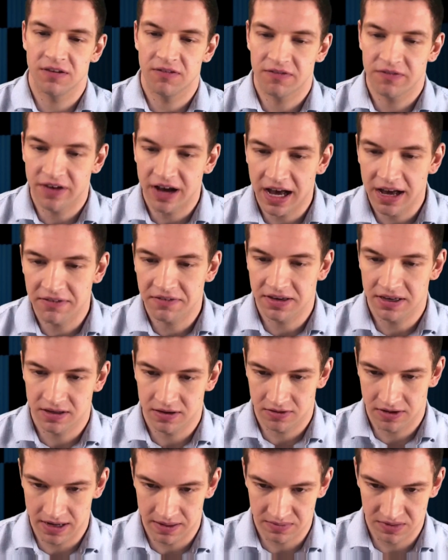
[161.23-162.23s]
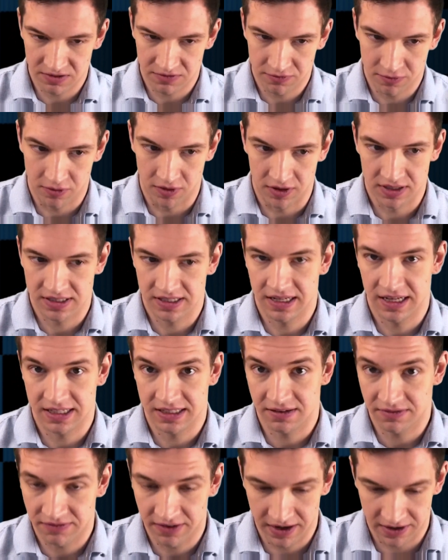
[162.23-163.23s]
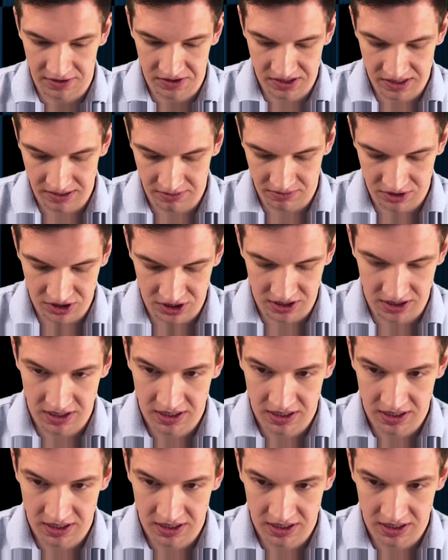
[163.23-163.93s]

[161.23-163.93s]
5 kilograms of force. That's the fire extinguisher.